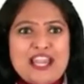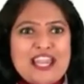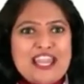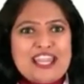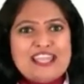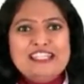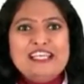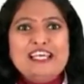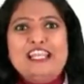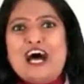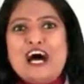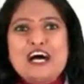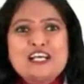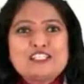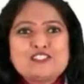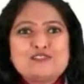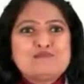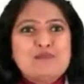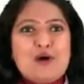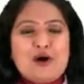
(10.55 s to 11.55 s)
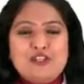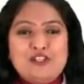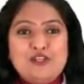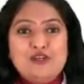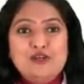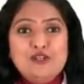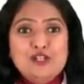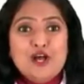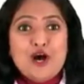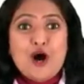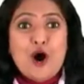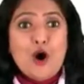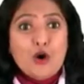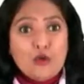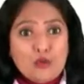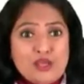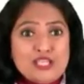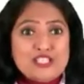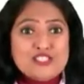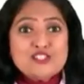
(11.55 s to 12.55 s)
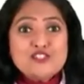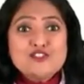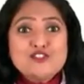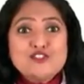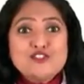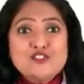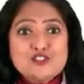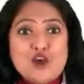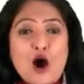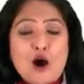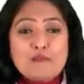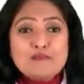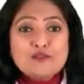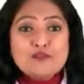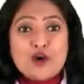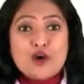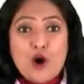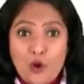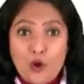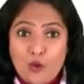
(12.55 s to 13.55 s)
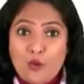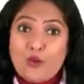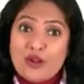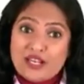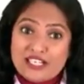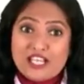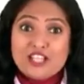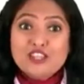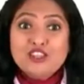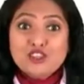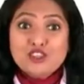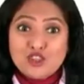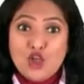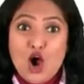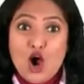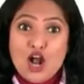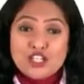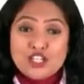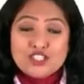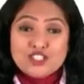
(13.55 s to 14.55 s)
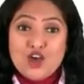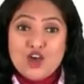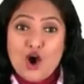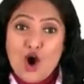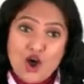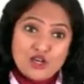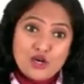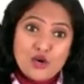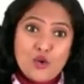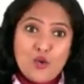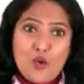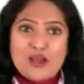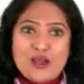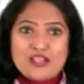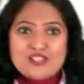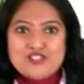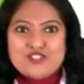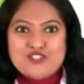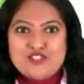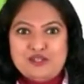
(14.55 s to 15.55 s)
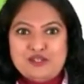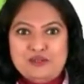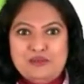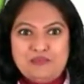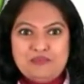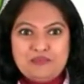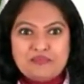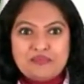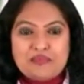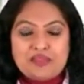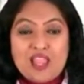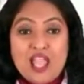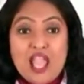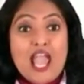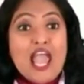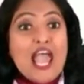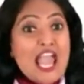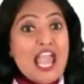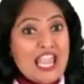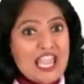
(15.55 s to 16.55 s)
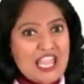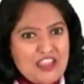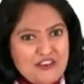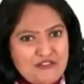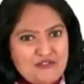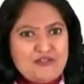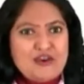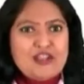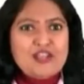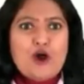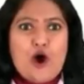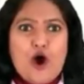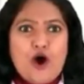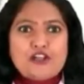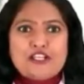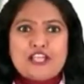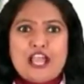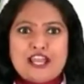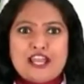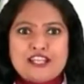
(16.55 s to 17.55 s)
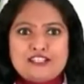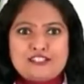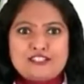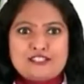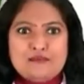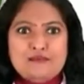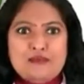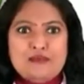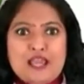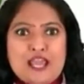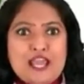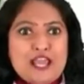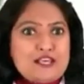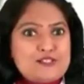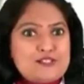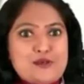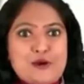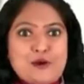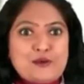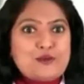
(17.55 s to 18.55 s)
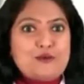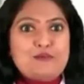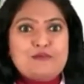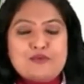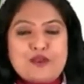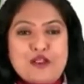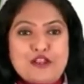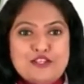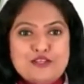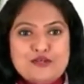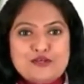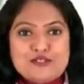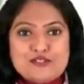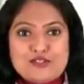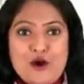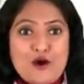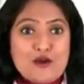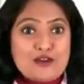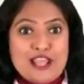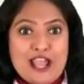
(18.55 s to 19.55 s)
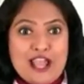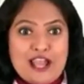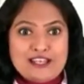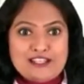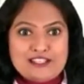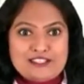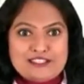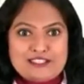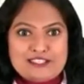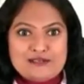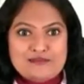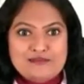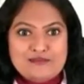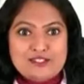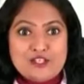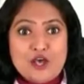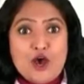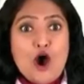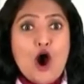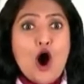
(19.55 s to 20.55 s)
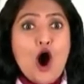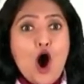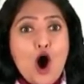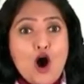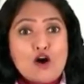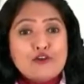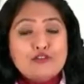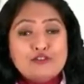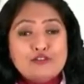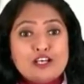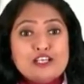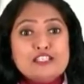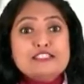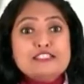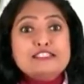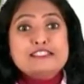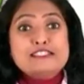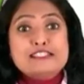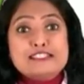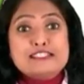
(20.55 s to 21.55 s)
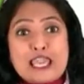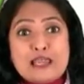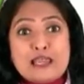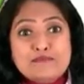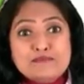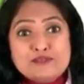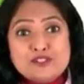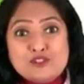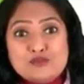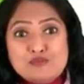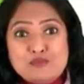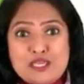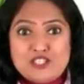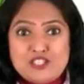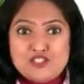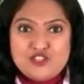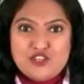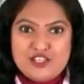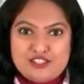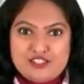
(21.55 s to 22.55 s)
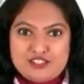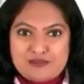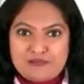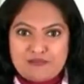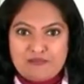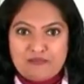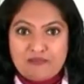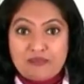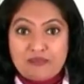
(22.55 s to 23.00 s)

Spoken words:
in the last module, we stopped with a thought or a question. If an organism is going to produce organisms of the same species,